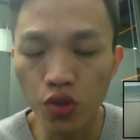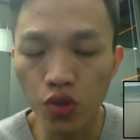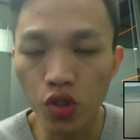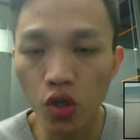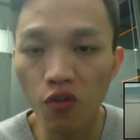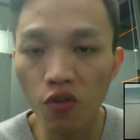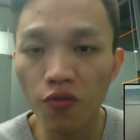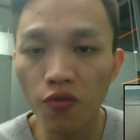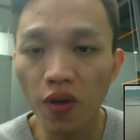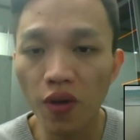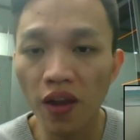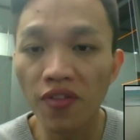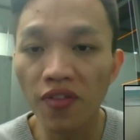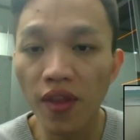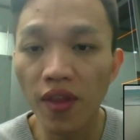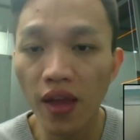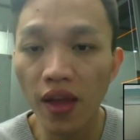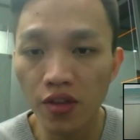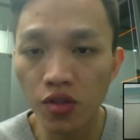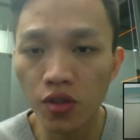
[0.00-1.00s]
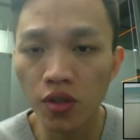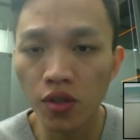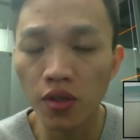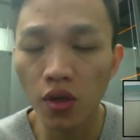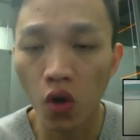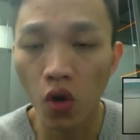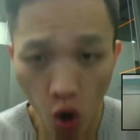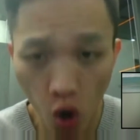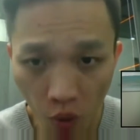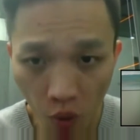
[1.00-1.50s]
solve another
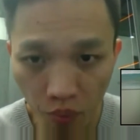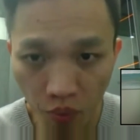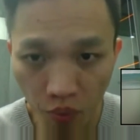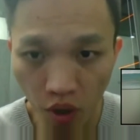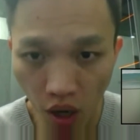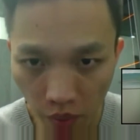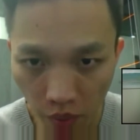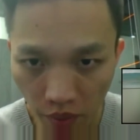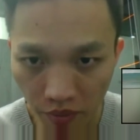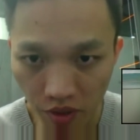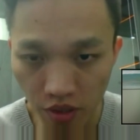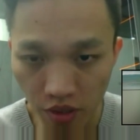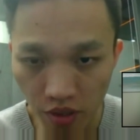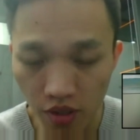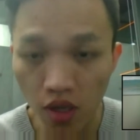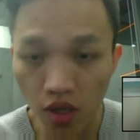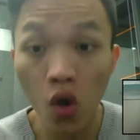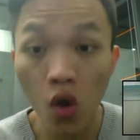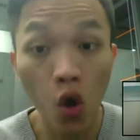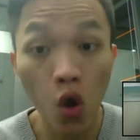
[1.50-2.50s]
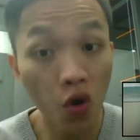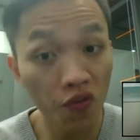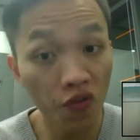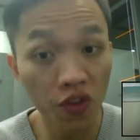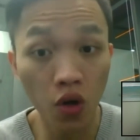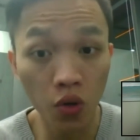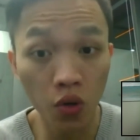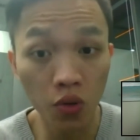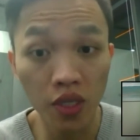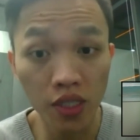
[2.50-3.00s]
core problems of
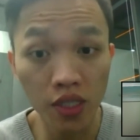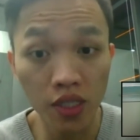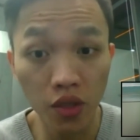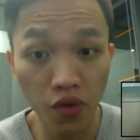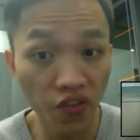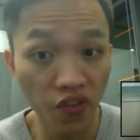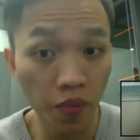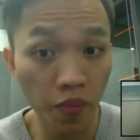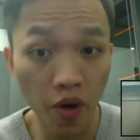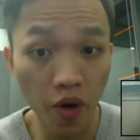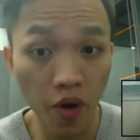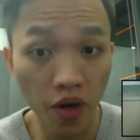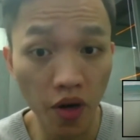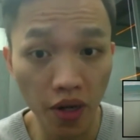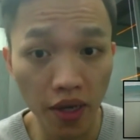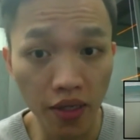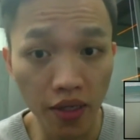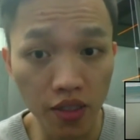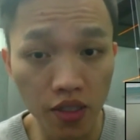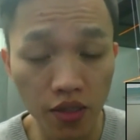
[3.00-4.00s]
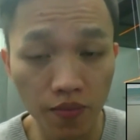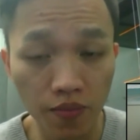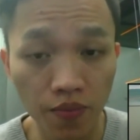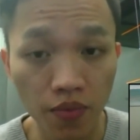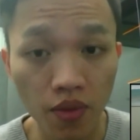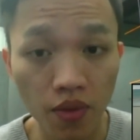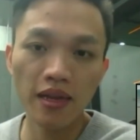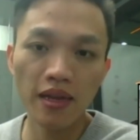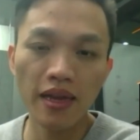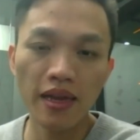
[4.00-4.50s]
the OTC derivative markets.
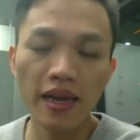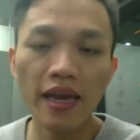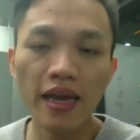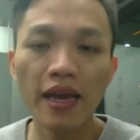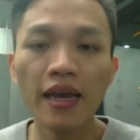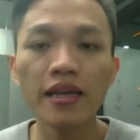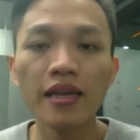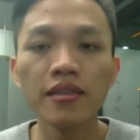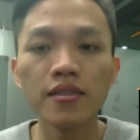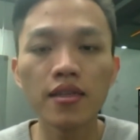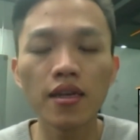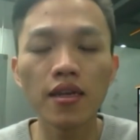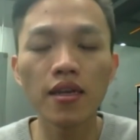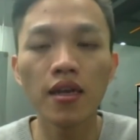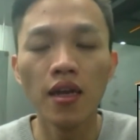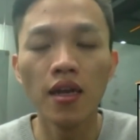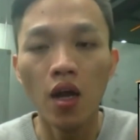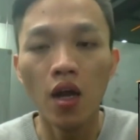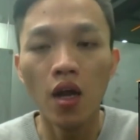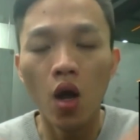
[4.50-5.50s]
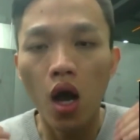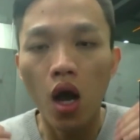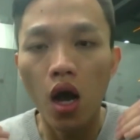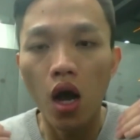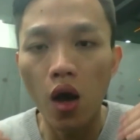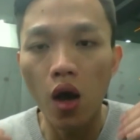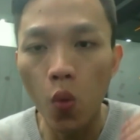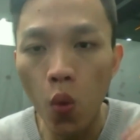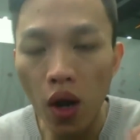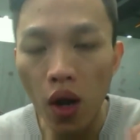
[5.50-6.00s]
And
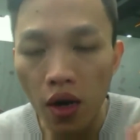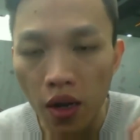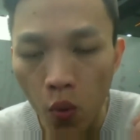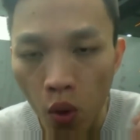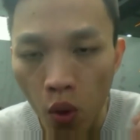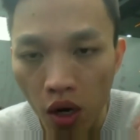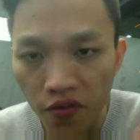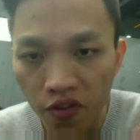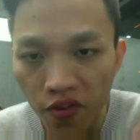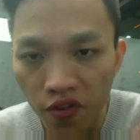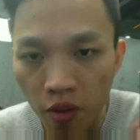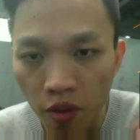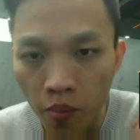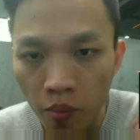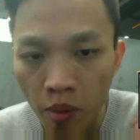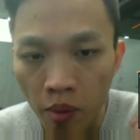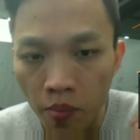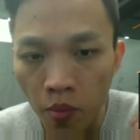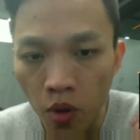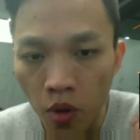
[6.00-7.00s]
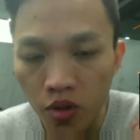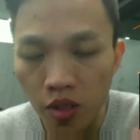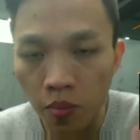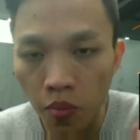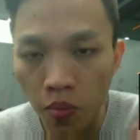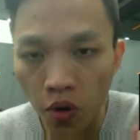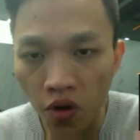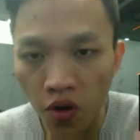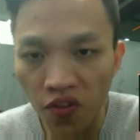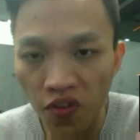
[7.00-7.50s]
one of the most
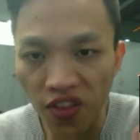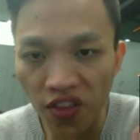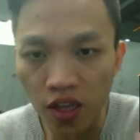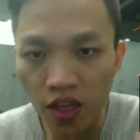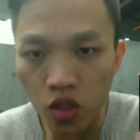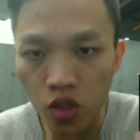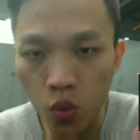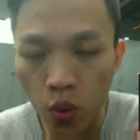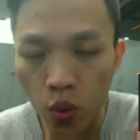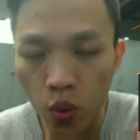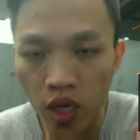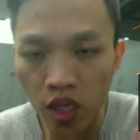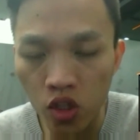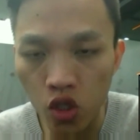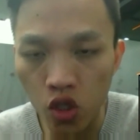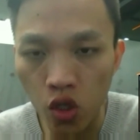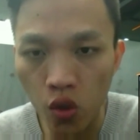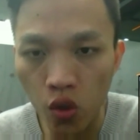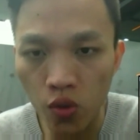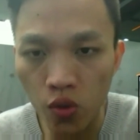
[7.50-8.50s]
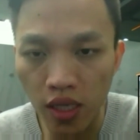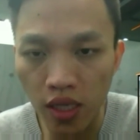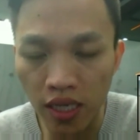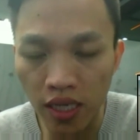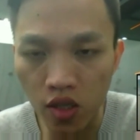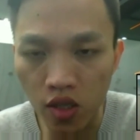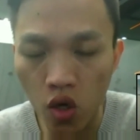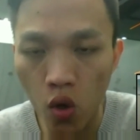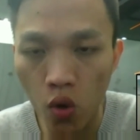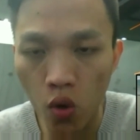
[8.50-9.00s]
important things we introduce
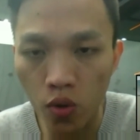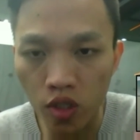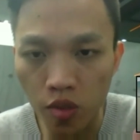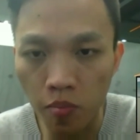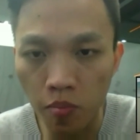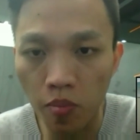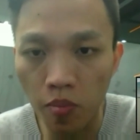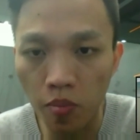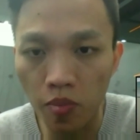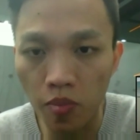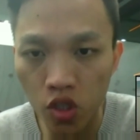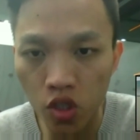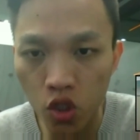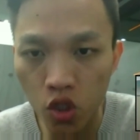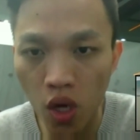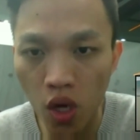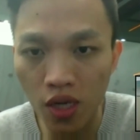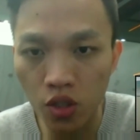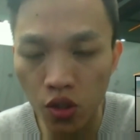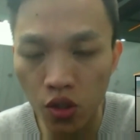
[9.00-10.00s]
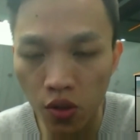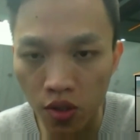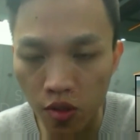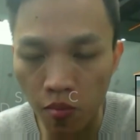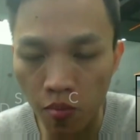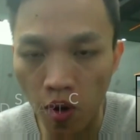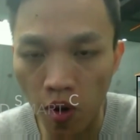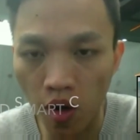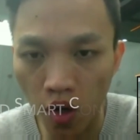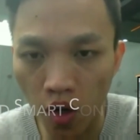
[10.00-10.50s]
is called structured
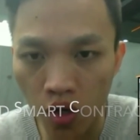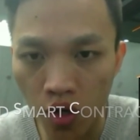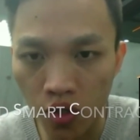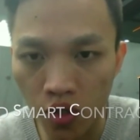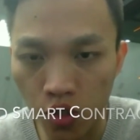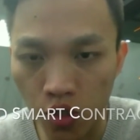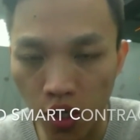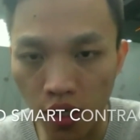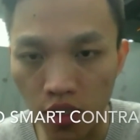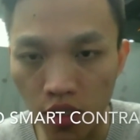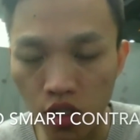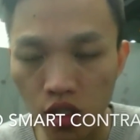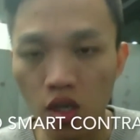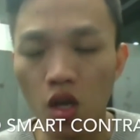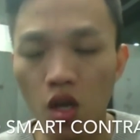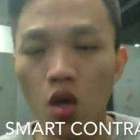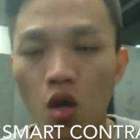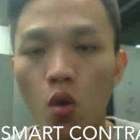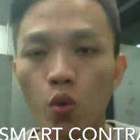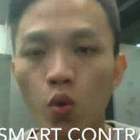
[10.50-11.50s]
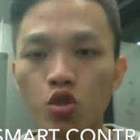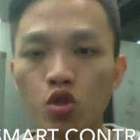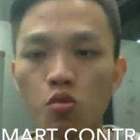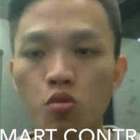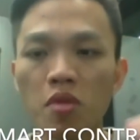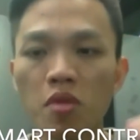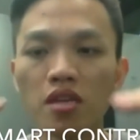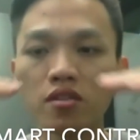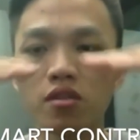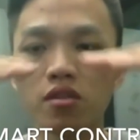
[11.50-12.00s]
smart contract, which
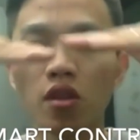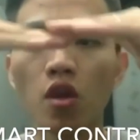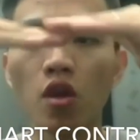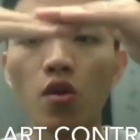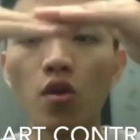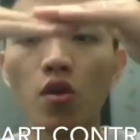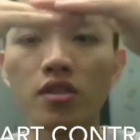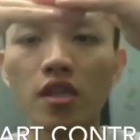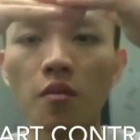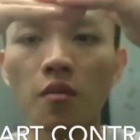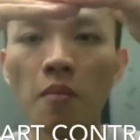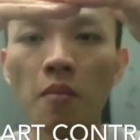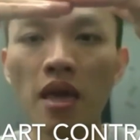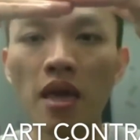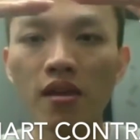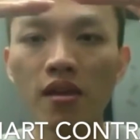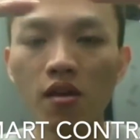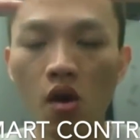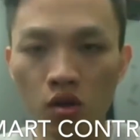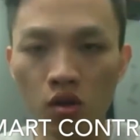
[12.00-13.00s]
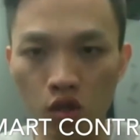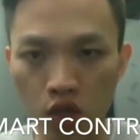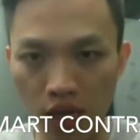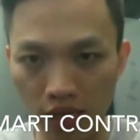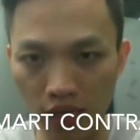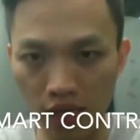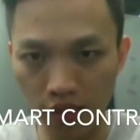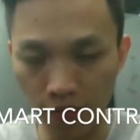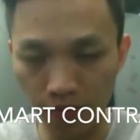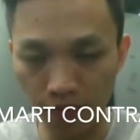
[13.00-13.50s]
means there is a main
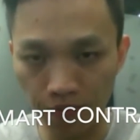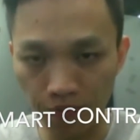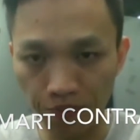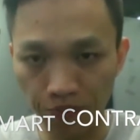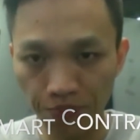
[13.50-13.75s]
contract,